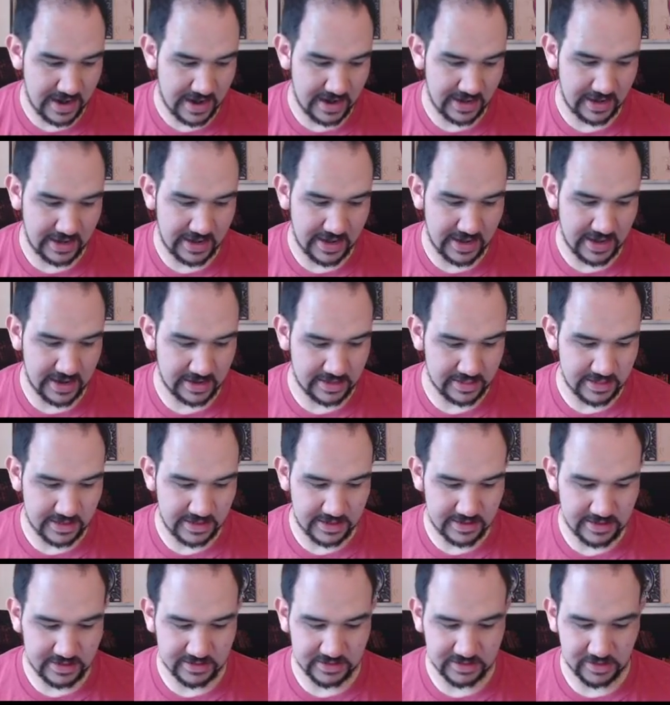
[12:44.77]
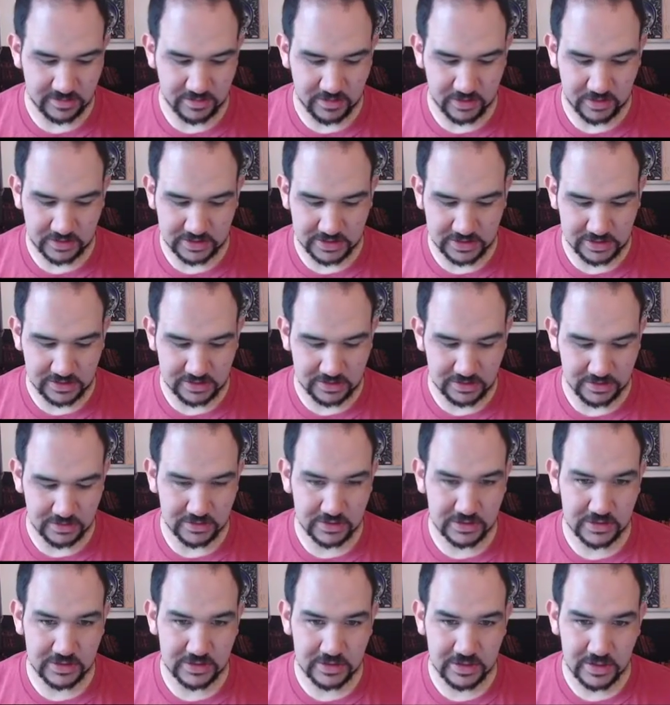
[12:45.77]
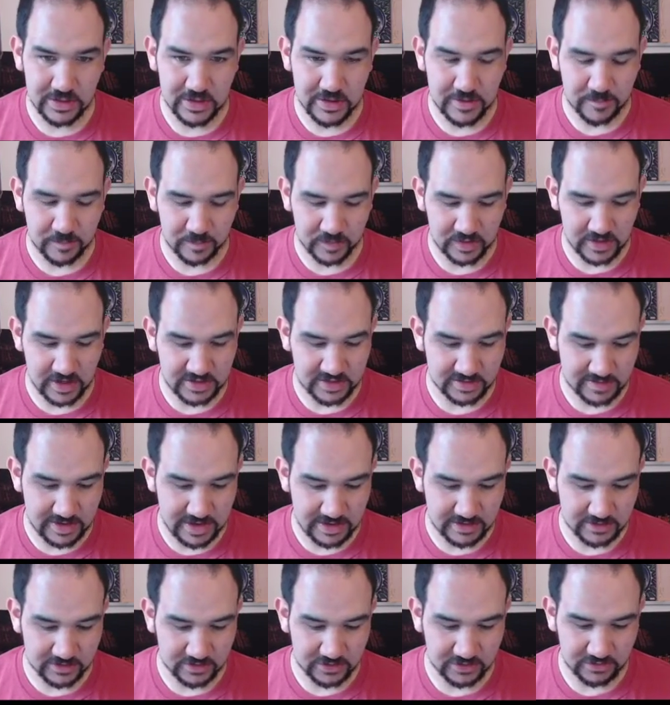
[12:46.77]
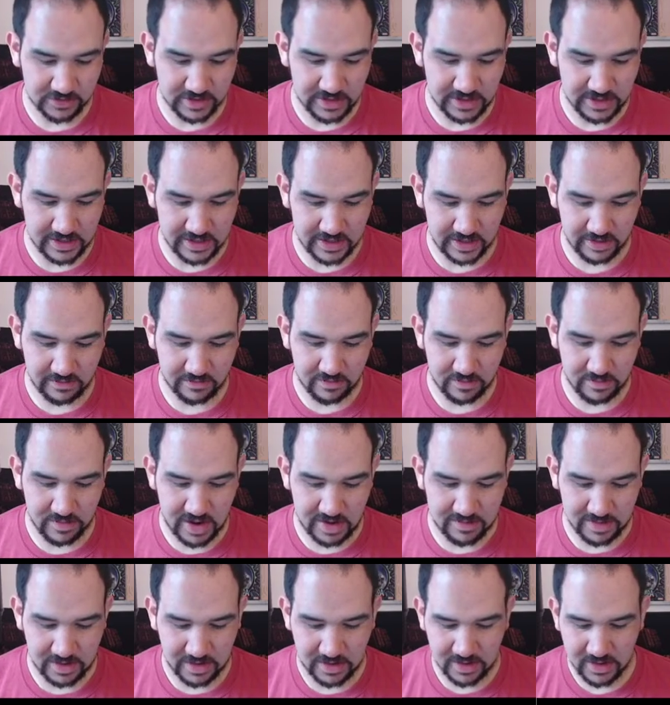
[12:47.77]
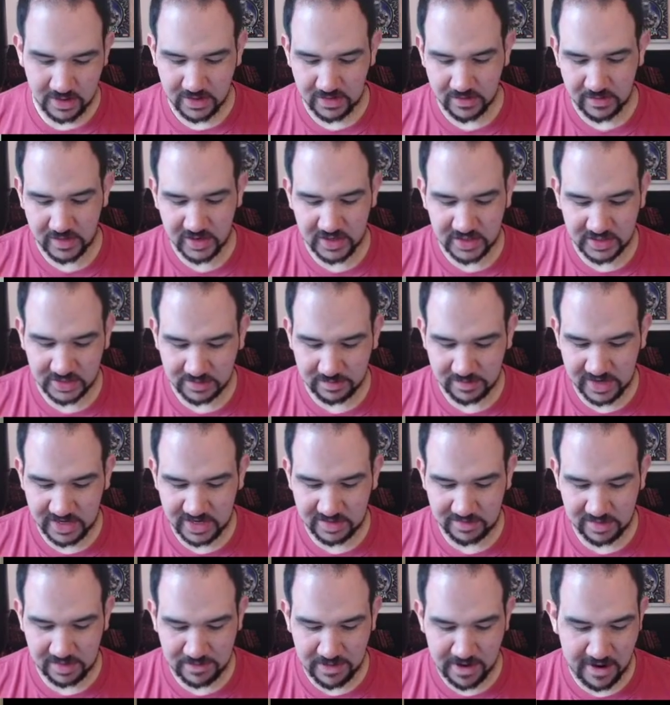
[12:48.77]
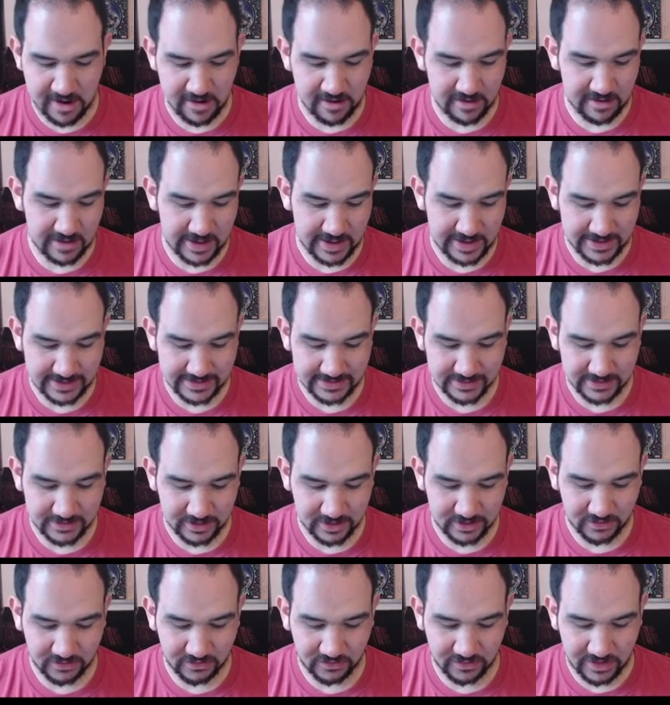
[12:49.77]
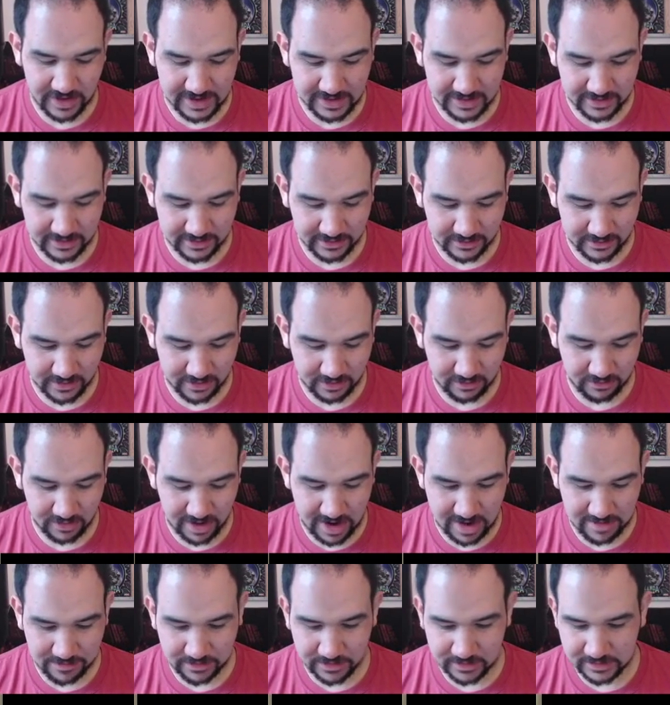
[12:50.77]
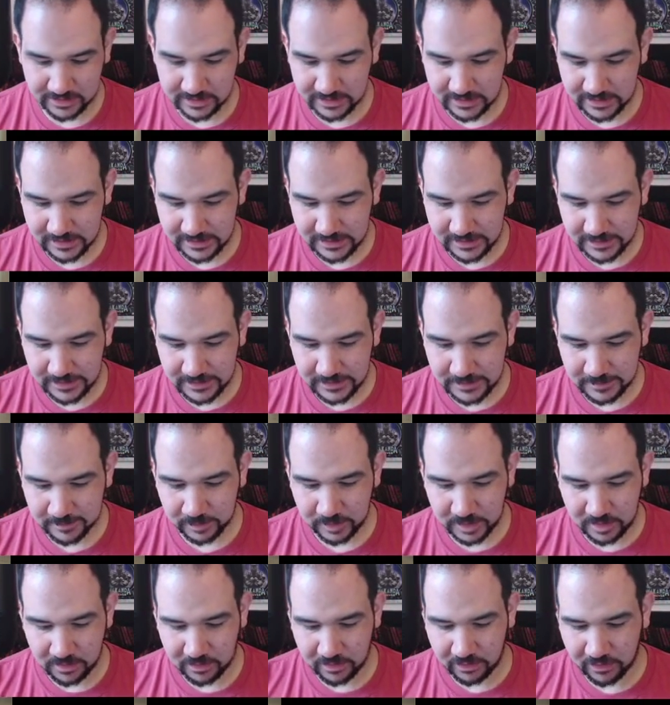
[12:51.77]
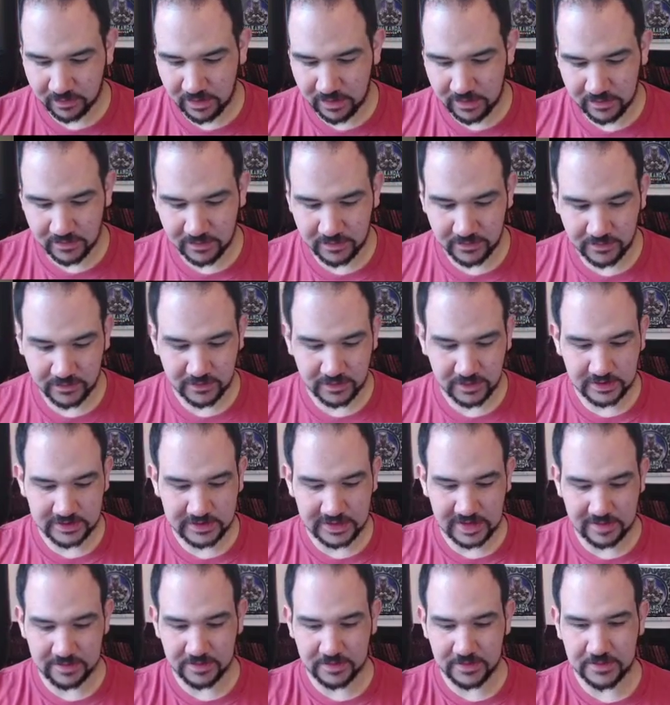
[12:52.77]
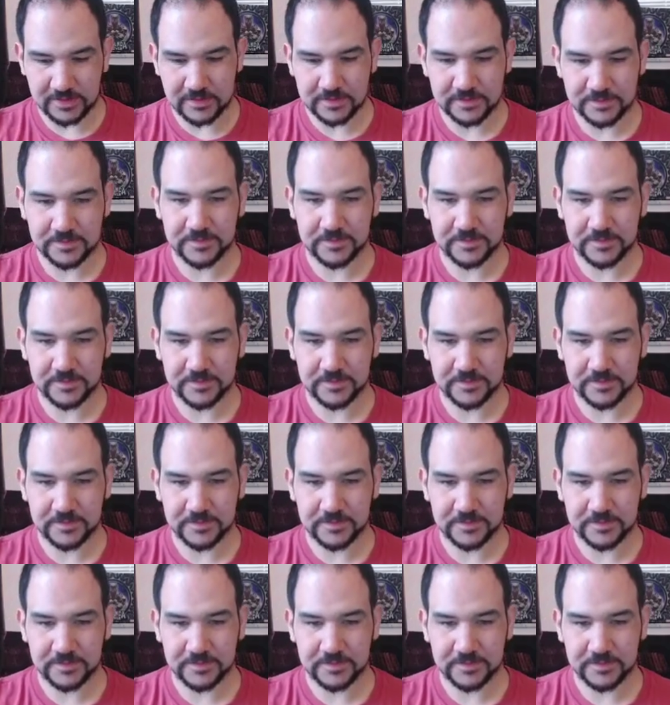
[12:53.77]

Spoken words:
I like that there's a multi-use Dungeon Master screen that can remind me, what does it mean to be paralyzed or frightened or grappled, prone, for example.